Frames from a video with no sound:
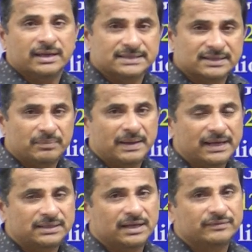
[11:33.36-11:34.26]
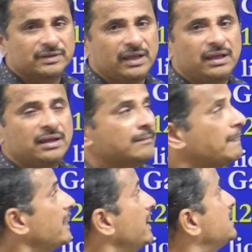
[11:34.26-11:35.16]
is a part of
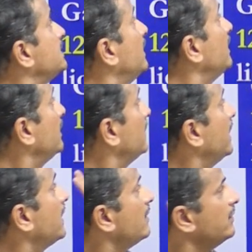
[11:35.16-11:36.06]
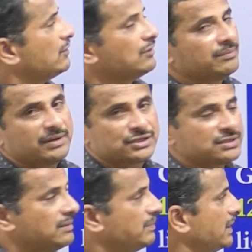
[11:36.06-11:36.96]
this Eravikulam
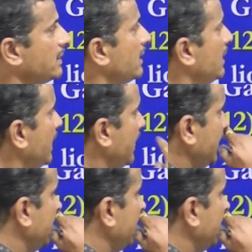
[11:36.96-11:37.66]
National Park. And